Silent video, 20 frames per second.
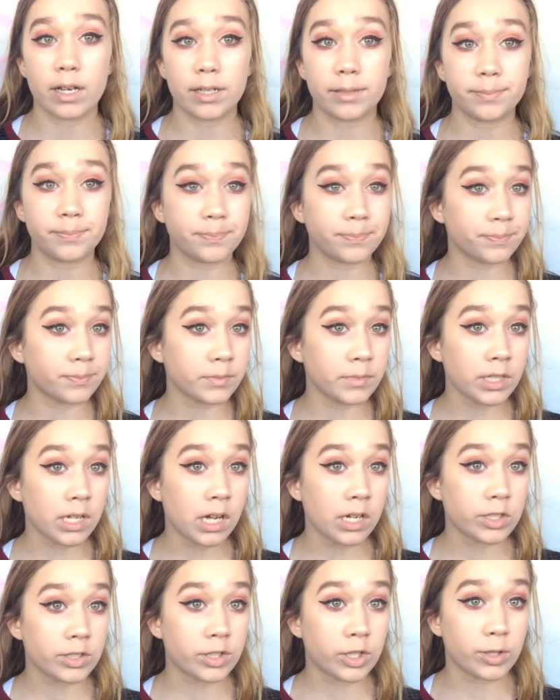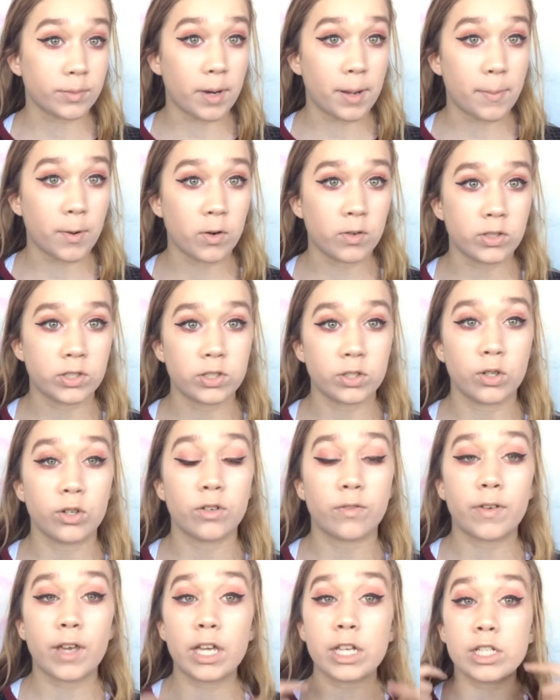turn my post notifications
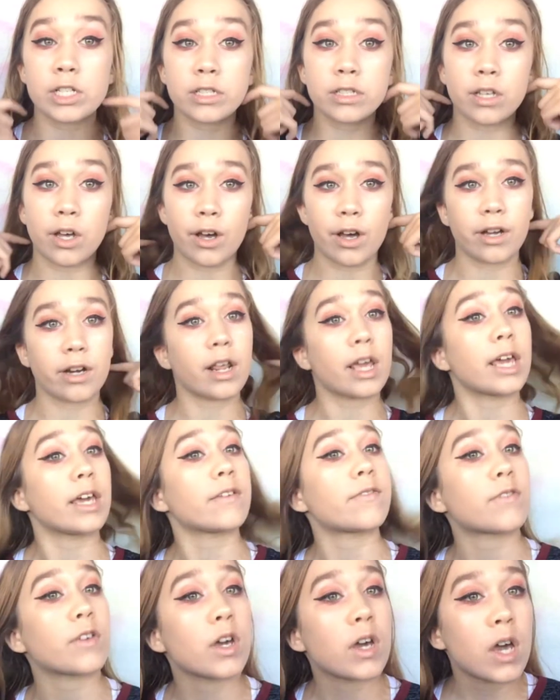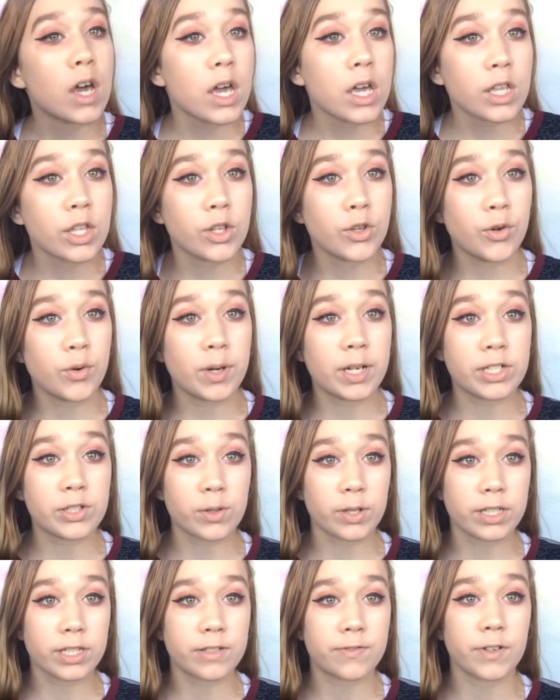on if you enjoy this video and
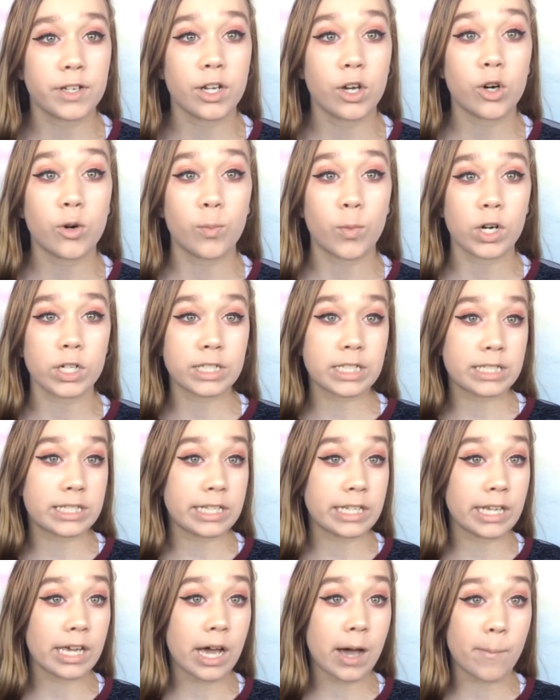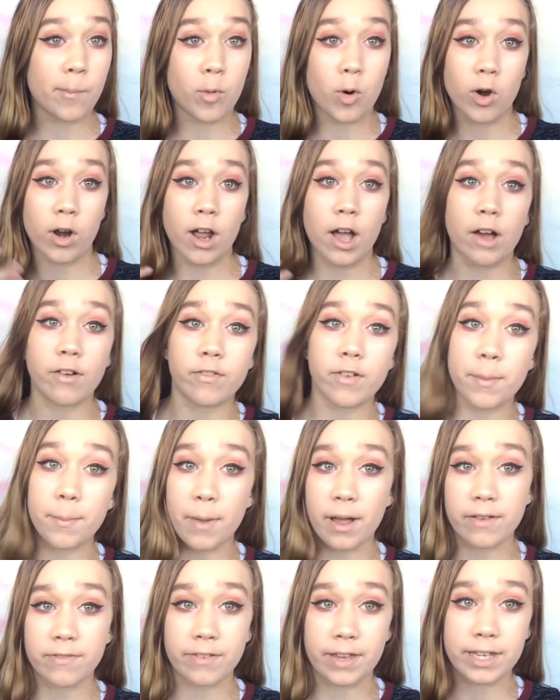want to see more of my face.
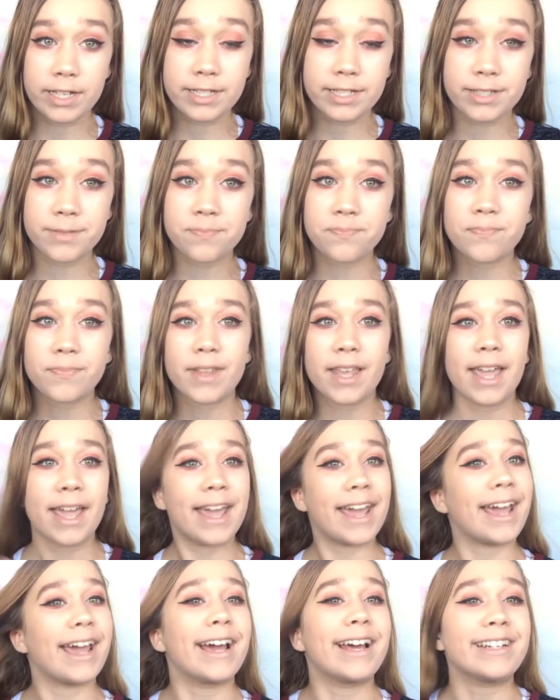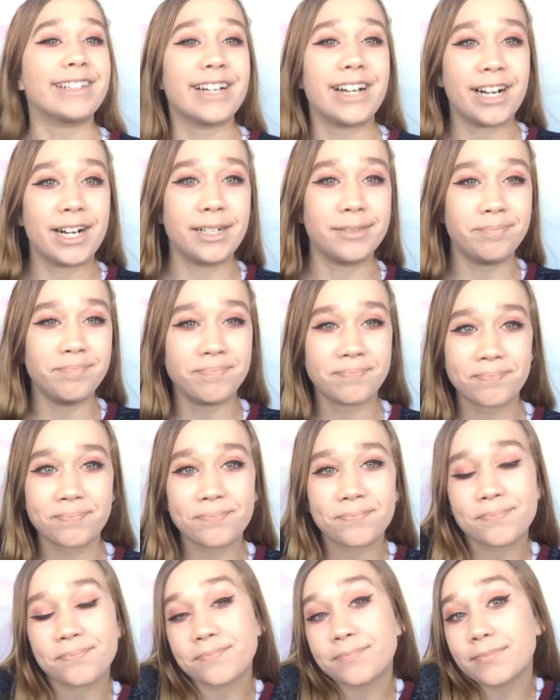And
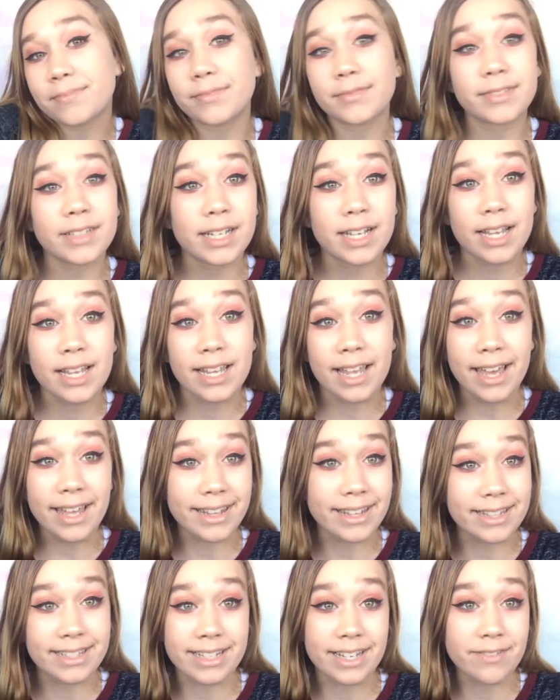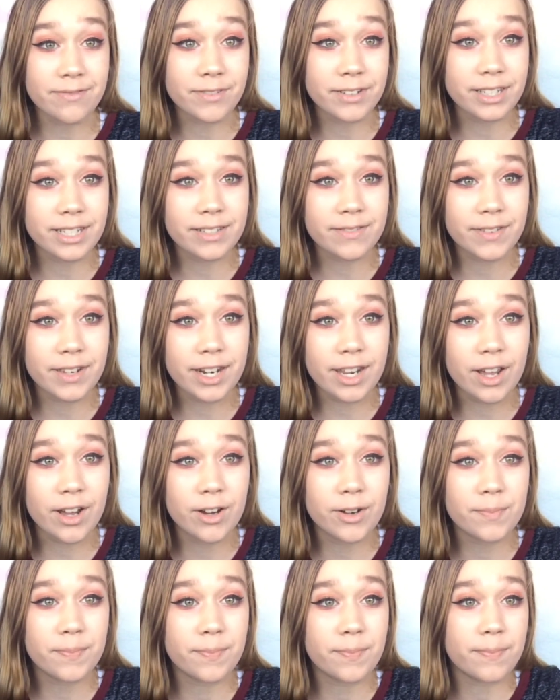yeah, that's it for this video. Bye
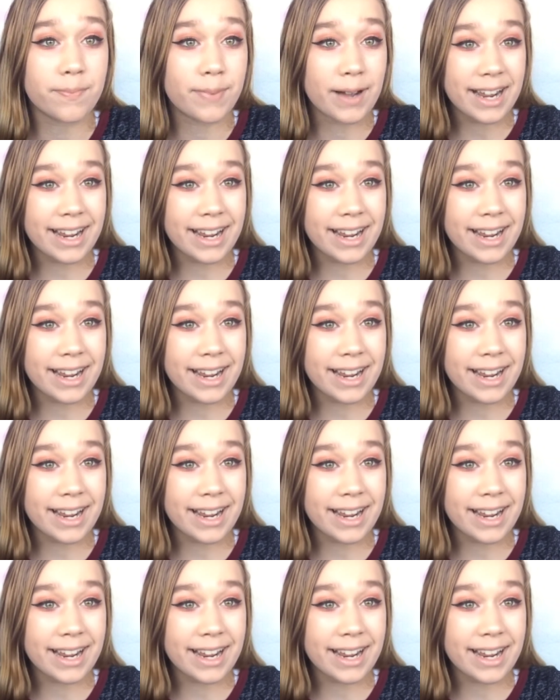guys.